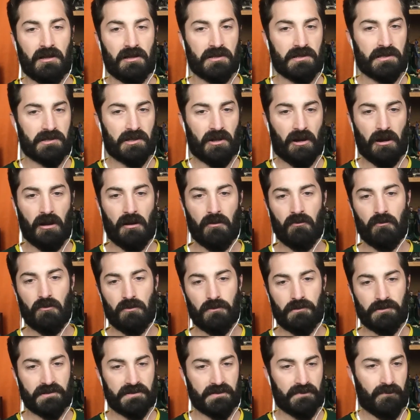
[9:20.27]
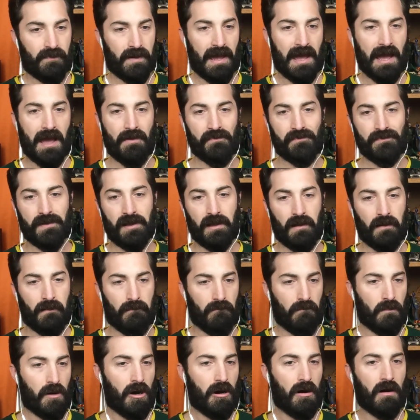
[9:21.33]
Star Wars, Batman,
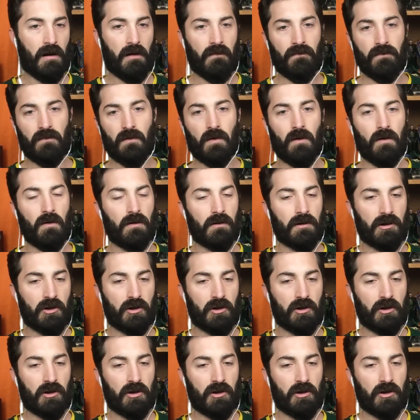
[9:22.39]
Marvel,